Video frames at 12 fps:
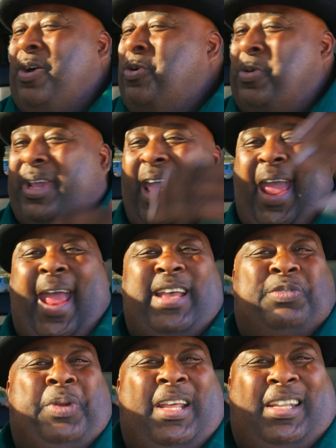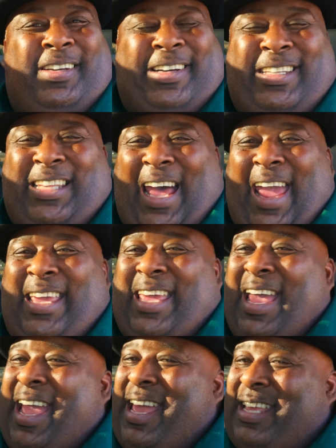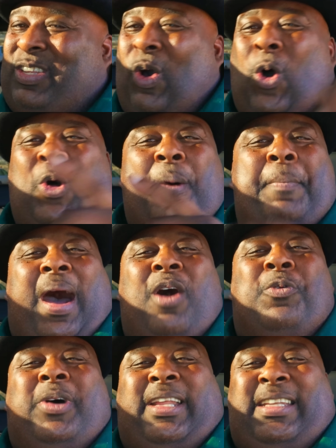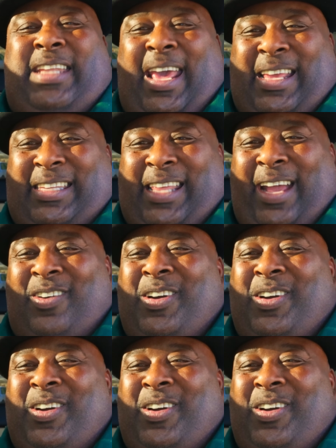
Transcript: who cares what it looks like? It's all about what it tastes like,